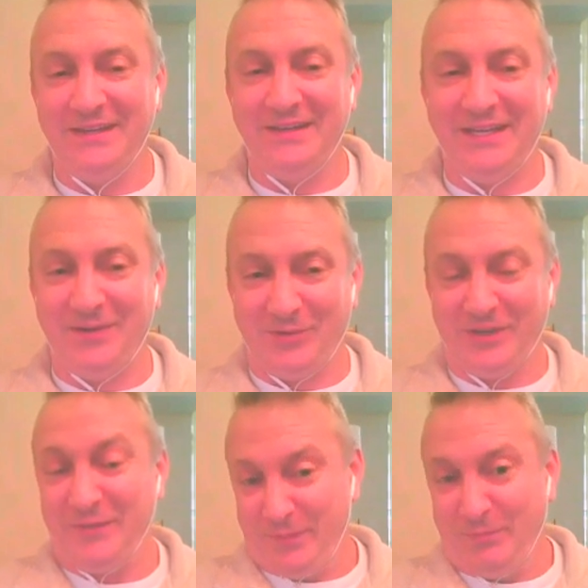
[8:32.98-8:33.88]
Or
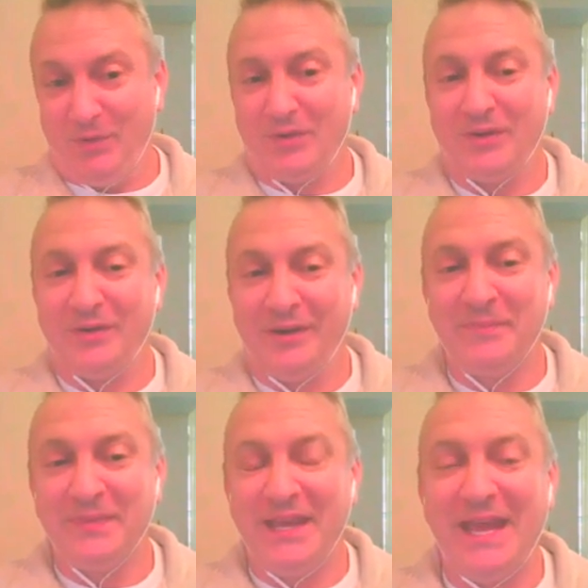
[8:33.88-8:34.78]
even more.
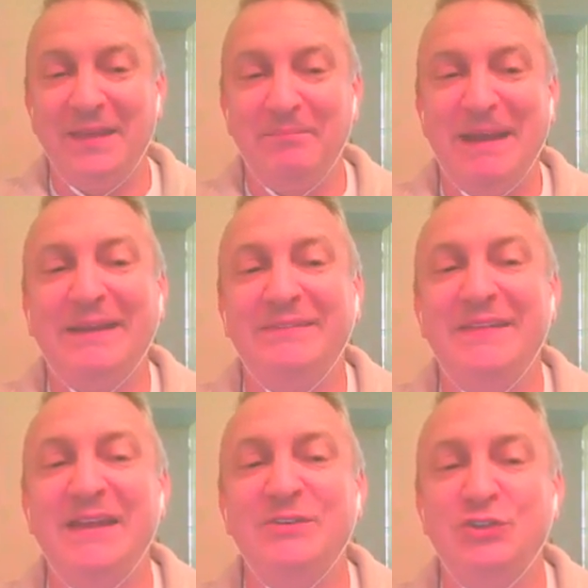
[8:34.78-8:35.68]
And back
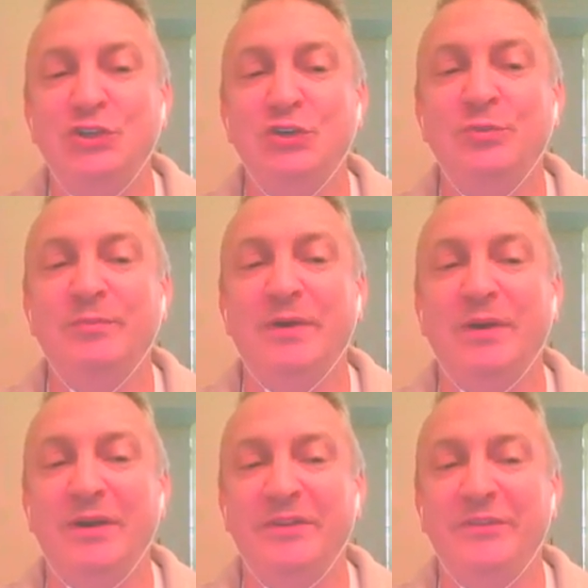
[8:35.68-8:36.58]
then, Doom
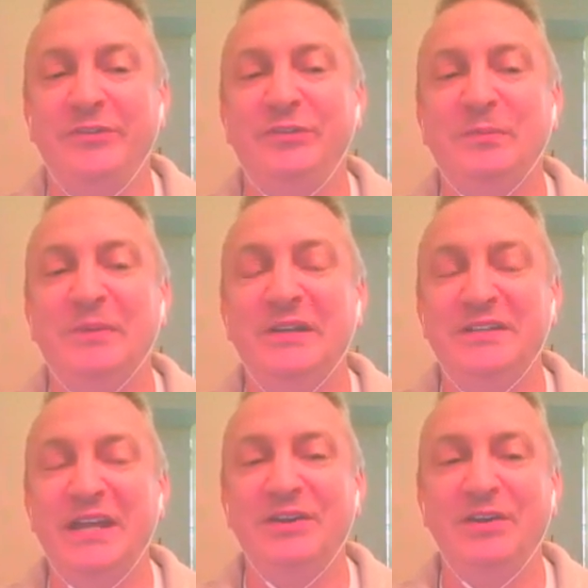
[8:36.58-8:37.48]
on the Super
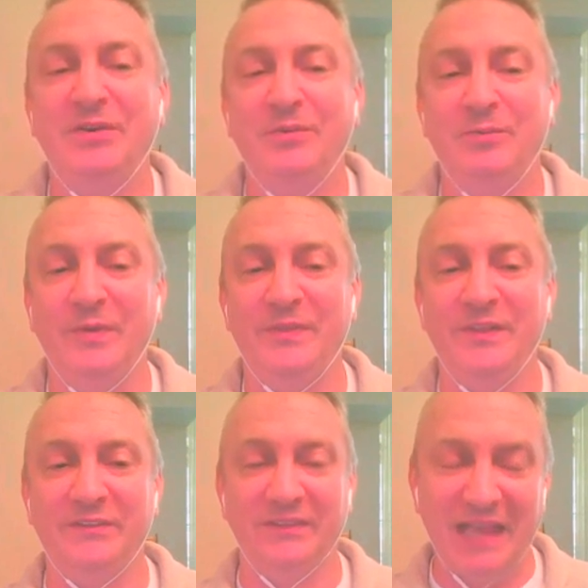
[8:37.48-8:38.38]
Nintendo, with
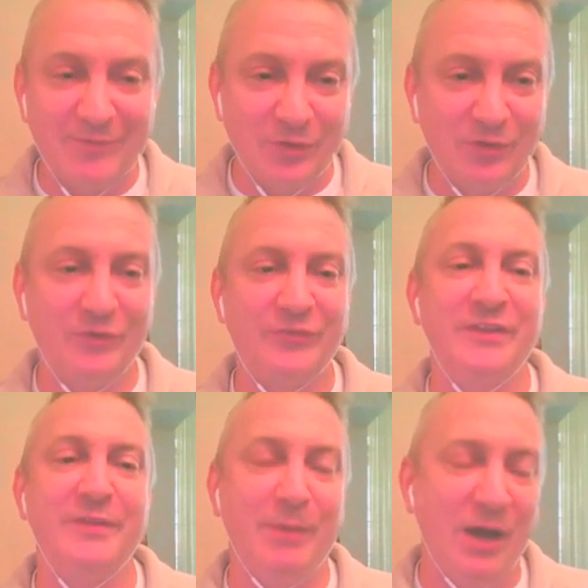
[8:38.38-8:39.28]
its levels and the
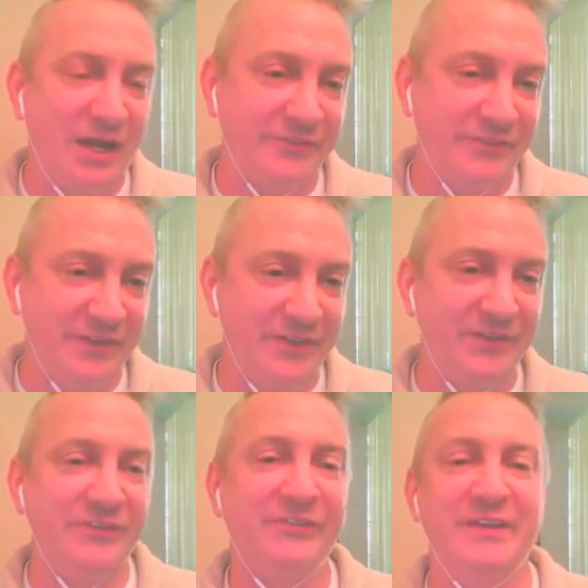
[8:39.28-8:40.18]

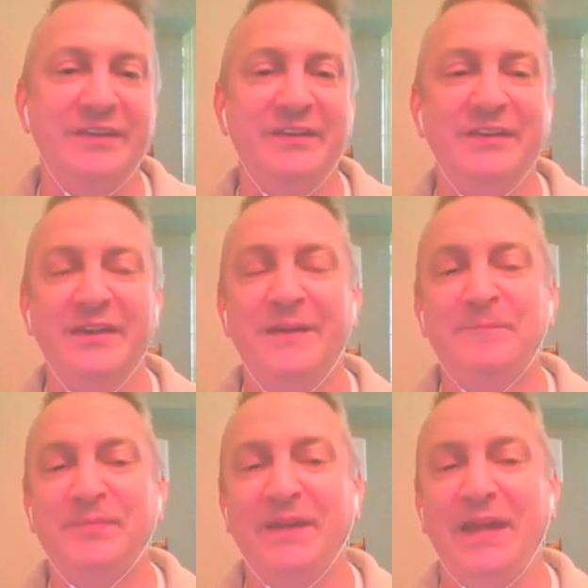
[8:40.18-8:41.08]
bosses and
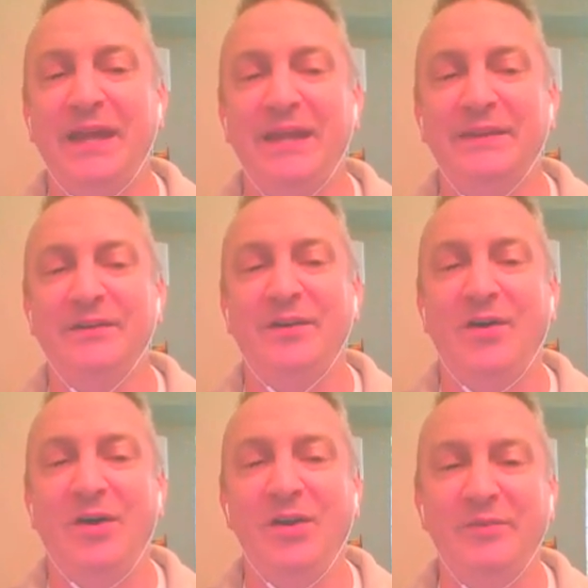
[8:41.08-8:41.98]

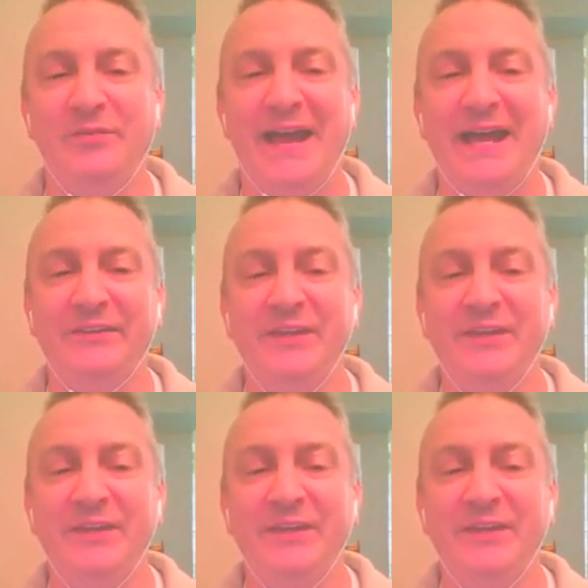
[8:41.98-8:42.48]
all of that.